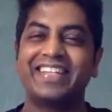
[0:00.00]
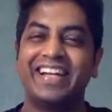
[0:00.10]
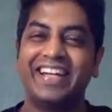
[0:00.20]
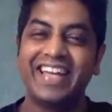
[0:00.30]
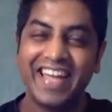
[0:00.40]
and
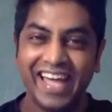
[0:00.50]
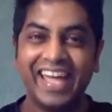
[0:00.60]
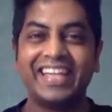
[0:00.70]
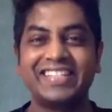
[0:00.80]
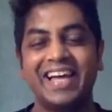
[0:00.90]

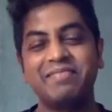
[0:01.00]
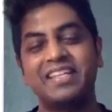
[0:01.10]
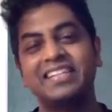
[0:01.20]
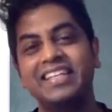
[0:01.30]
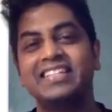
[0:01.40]
exams
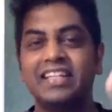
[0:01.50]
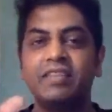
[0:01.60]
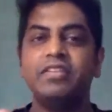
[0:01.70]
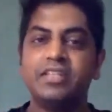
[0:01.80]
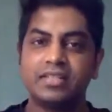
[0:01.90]
and things like that,
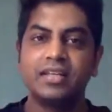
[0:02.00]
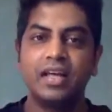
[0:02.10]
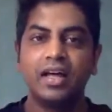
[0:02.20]
which is,